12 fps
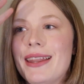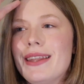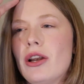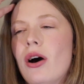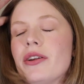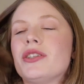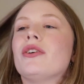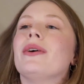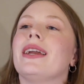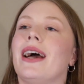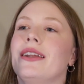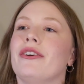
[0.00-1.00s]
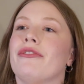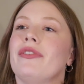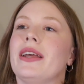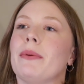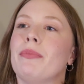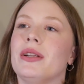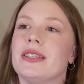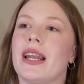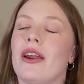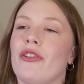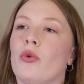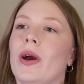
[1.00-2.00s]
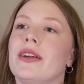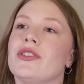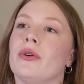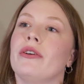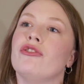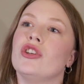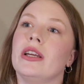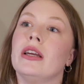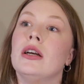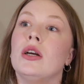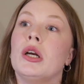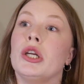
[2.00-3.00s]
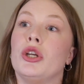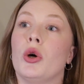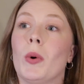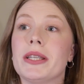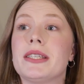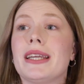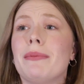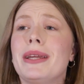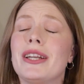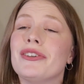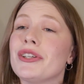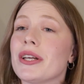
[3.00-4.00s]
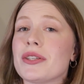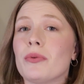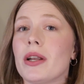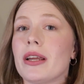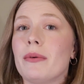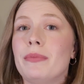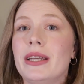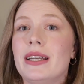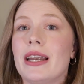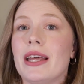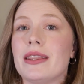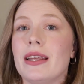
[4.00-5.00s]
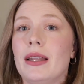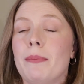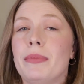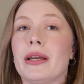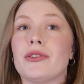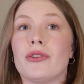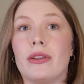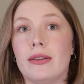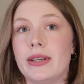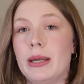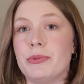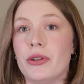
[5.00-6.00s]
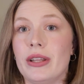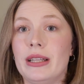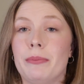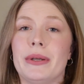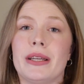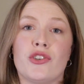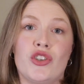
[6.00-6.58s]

And then also it kind of like puts it out of the way, so if she wants to compete it or doesn't want to compete it at the Olympics or in the lead up to the Olympics,